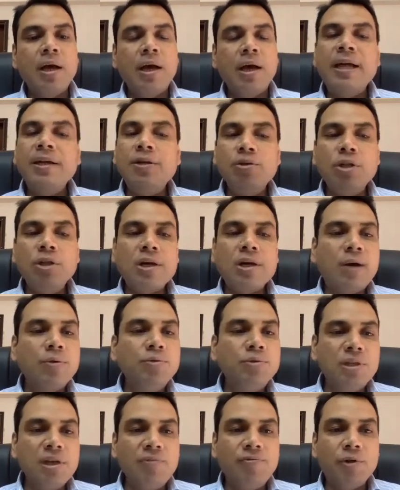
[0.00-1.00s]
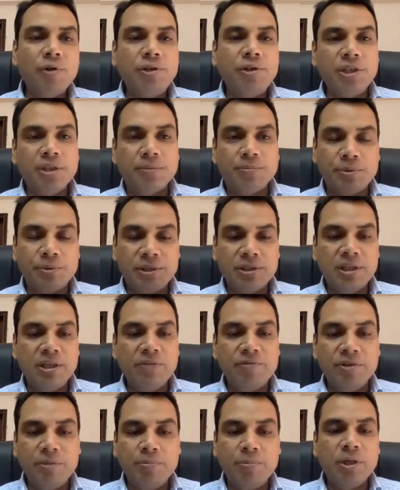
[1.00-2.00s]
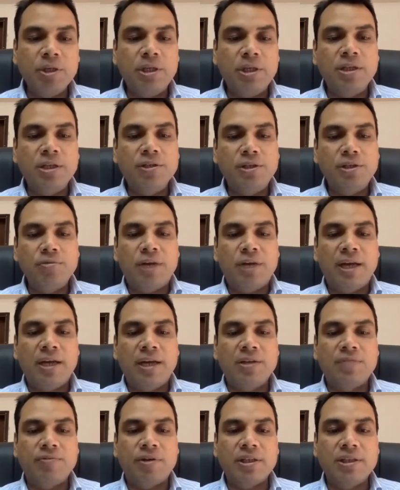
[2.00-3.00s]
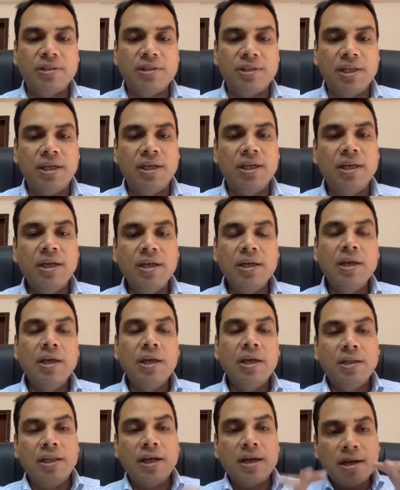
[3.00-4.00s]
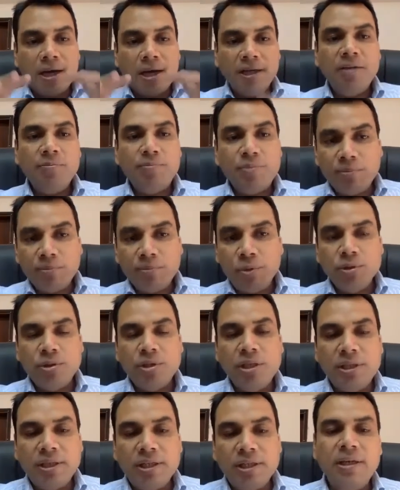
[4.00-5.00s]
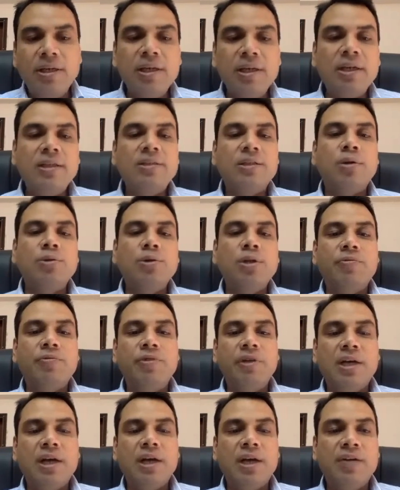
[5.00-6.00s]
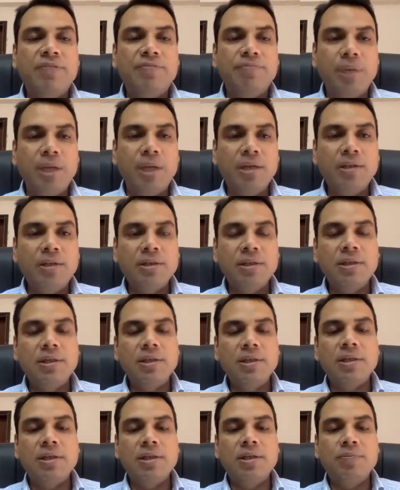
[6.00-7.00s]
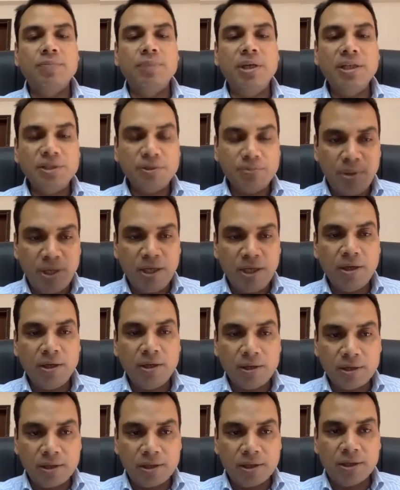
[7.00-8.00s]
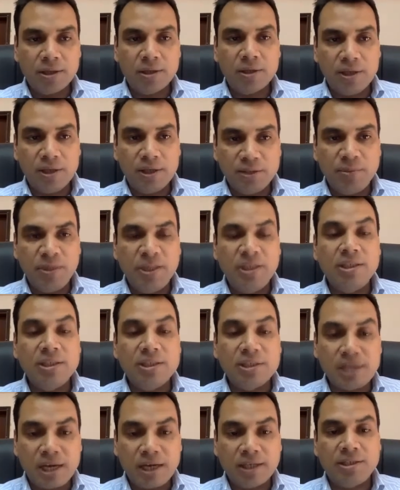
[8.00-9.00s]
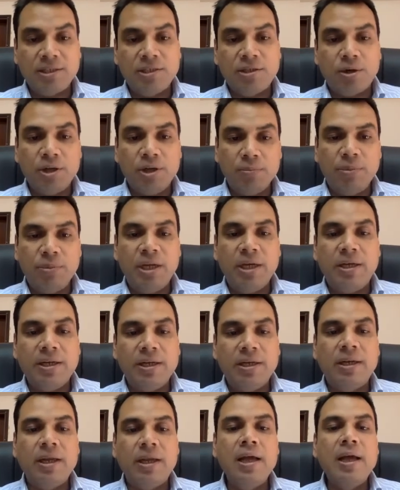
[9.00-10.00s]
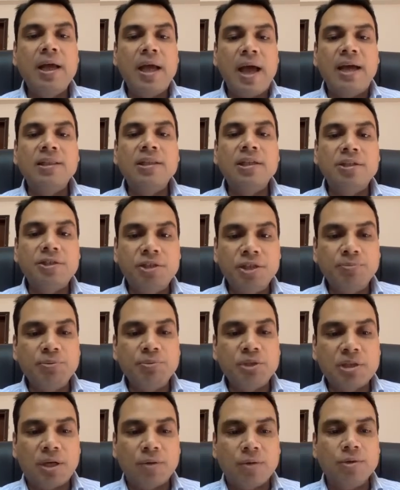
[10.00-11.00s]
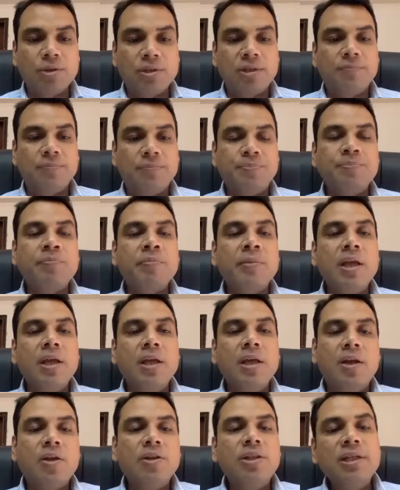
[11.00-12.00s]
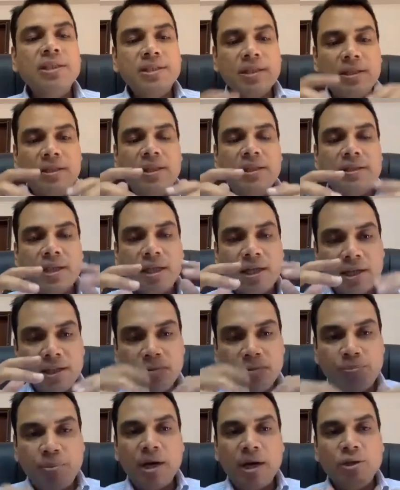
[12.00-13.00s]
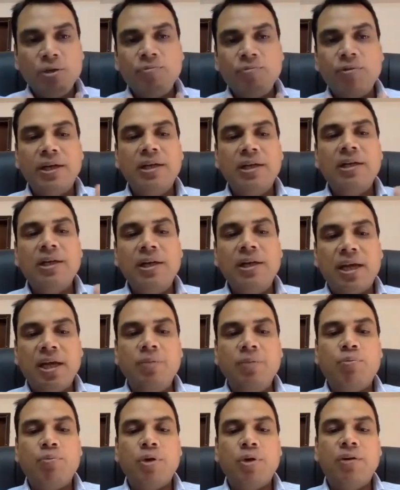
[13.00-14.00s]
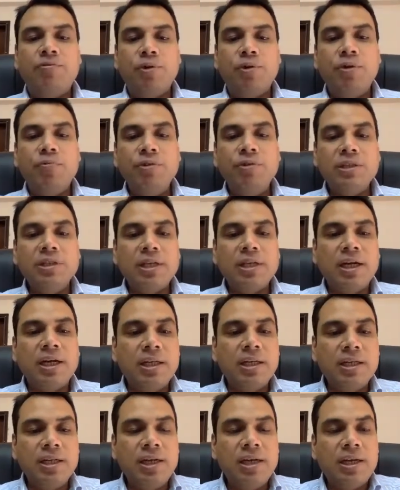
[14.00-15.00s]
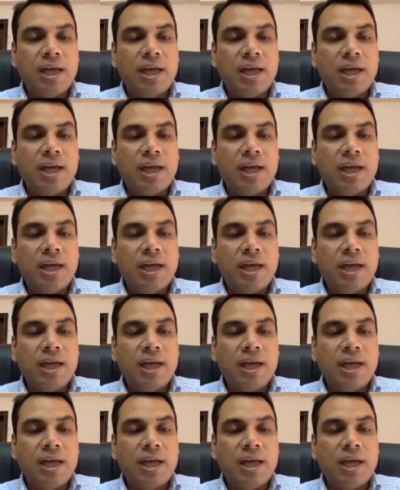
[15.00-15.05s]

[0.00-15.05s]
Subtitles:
and to the Council for TRIPS if it pertains to Annex 1C. The current proposal that India and South Africa have made is being discussed or debated at the TRIPS Council. Now, there's another part of Article 9.4, which is Article